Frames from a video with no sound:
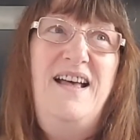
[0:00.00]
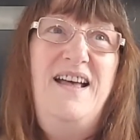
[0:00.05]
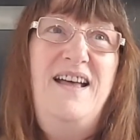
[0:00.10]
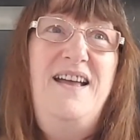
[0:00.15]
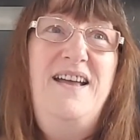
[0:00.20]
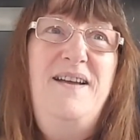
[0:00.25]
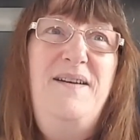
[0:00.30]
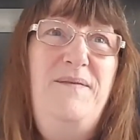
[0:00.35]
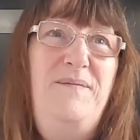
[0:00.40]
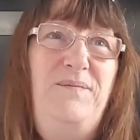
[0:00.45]

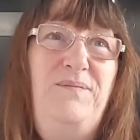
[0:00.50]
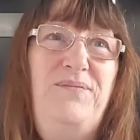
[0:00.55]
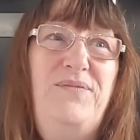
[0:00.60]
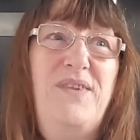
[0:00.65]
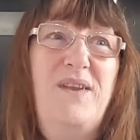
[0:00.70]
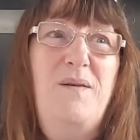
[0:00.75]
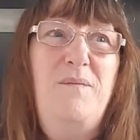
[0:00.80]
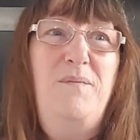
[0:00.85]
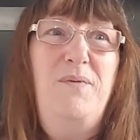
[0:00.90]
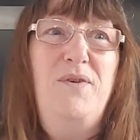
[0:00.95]

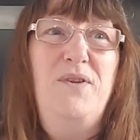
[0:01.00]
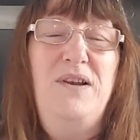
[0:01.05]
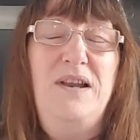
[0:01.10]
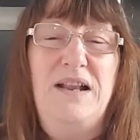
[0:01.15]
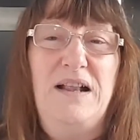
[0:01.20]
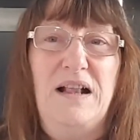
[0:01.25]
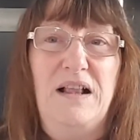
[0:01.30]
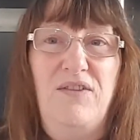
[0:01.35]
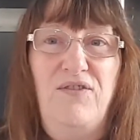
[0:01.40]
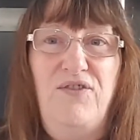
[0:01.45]
But
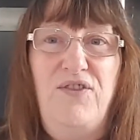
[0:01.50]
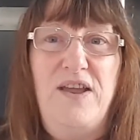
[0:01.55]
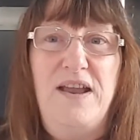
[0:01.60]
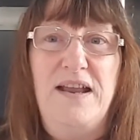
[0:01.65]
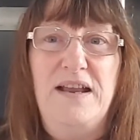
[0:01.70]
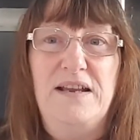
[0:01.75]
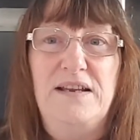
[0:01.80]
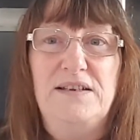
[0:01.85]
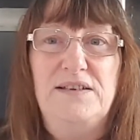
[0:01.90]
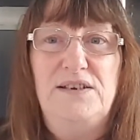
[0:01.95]
little
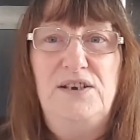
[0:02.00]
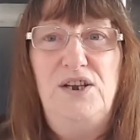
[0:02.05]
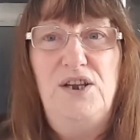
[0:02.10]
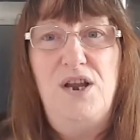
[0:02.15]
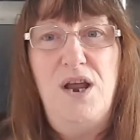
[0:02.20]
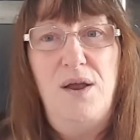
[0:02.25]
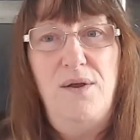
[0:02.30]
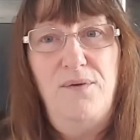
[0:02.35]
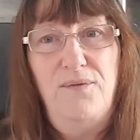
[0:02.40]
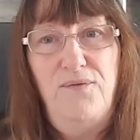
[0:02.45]
things,
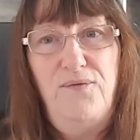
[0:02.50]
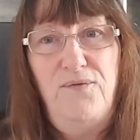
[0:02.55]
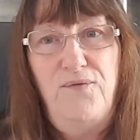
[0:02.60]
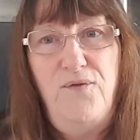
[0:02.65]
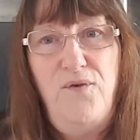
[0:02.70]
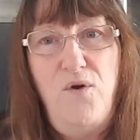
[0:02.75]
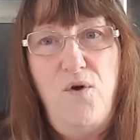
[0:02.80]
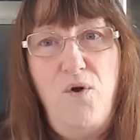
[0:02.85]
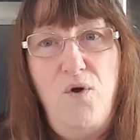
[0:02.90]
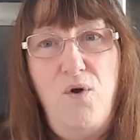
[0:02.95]
you know,
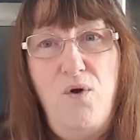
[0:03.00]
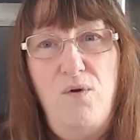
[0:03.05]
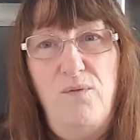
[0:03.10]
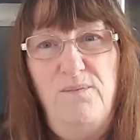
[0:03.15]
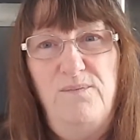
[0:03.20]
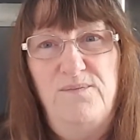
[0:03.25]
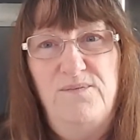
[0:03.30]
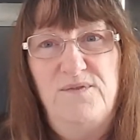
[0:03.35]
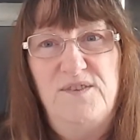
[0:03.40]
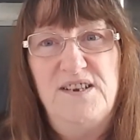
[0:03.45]

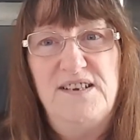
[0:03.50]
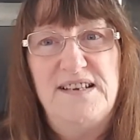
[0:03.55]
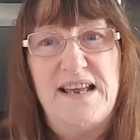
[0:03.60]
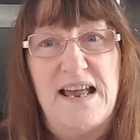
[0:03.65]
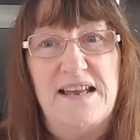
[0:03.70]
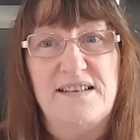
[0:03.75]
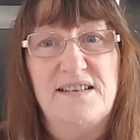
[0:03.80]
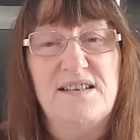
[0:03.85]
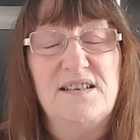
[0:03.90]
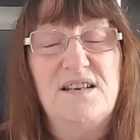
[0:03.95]
for
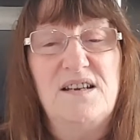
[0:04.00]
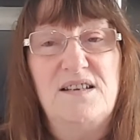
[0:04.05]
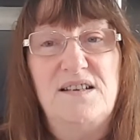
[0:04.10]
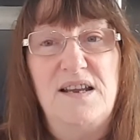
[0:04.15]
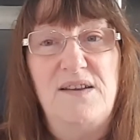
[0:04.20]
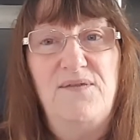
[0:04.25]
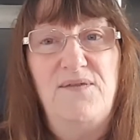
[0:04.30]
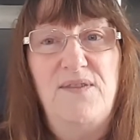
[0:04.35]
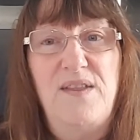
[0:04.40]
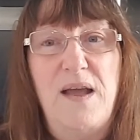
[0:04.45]

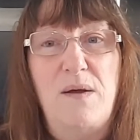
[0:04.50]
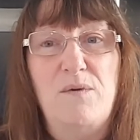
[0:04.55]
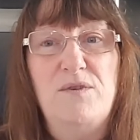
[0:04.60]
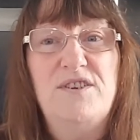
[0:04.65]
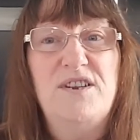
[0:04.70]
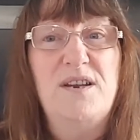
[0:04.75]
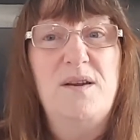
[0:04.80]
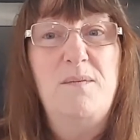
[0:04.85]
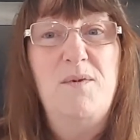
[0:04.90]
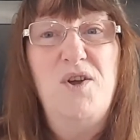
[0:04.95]
disasters, if there
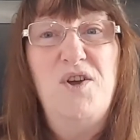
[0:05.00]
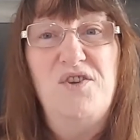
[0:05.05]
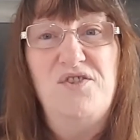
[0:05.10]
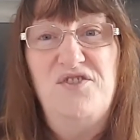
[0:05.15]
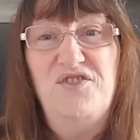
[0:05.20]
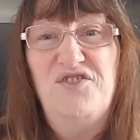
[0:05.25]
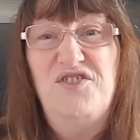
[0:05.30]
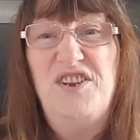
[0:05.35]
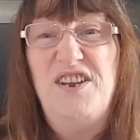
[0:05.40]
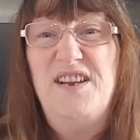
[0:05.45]
was an
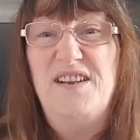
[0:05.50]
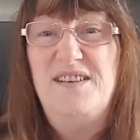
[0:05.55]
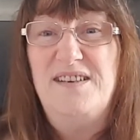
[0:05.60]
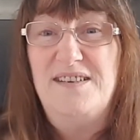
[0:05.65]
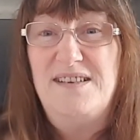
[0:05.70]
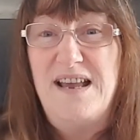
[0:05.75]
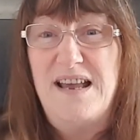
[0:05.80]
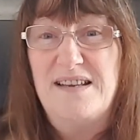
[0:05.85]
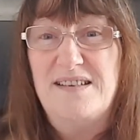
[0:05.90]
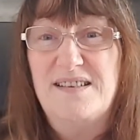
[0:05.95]
emergency, a
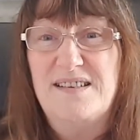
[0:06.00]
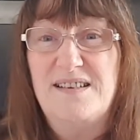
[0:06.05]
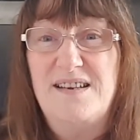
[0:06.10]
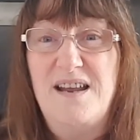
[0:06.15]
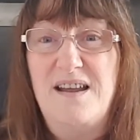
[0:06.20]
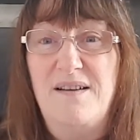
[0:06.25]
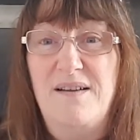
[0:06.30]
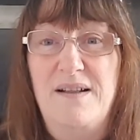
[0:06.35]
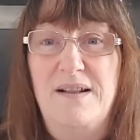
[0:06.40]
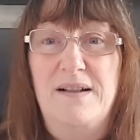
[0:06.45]

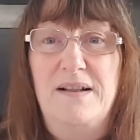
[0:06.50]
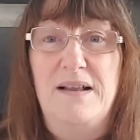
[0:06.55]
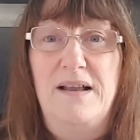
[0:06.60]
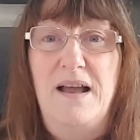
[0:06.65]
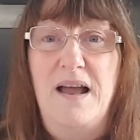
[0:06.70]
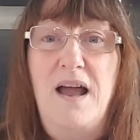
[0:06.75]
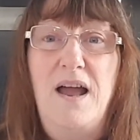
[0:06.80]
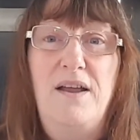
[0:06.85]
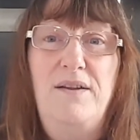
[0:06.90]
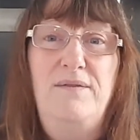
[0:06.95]
disaster,
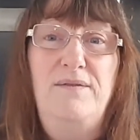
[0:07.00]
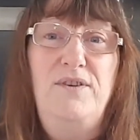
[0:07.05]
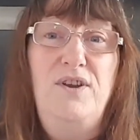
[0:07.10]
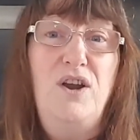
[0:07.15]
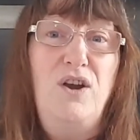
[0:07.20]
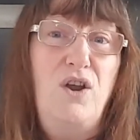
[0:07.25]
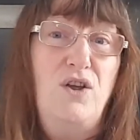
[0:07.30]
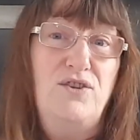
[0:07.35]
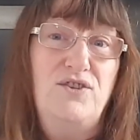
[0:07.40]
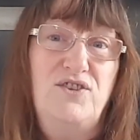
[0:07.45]
and
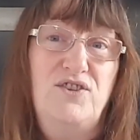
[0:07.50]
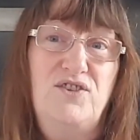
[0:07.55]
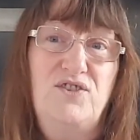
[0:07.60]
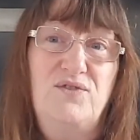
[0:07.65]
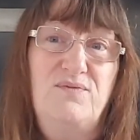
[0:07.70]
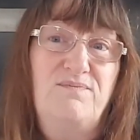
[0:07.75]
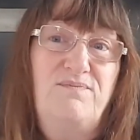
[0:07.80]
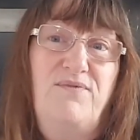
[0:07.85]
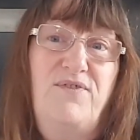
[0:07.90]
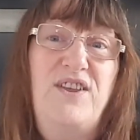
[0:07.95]
you
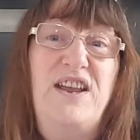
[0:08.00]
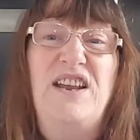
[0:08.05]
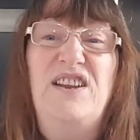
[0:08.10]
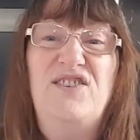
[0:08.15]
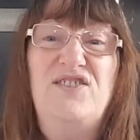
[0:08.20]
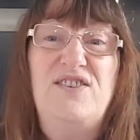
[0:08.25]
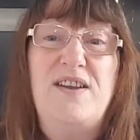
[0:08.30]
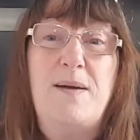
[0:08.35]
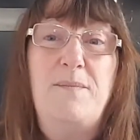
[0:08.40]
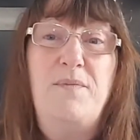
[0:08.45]
lost
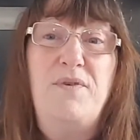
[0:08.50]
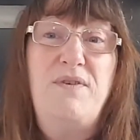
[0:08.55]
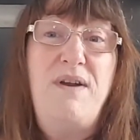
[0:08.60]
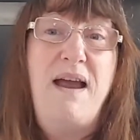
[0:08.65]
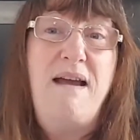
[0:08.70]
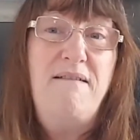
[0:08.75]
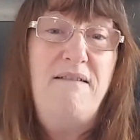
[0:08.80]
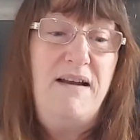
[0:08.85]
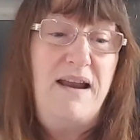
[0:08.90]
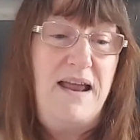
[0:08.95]
things
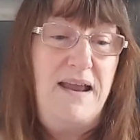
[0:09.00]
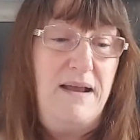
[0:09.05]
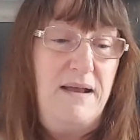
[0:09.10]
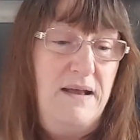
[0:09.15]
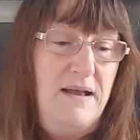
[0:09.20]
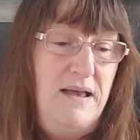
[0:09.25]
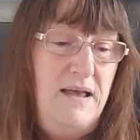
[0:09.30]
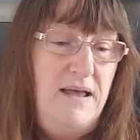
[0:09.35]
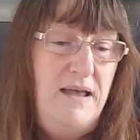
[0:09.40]
temporarily,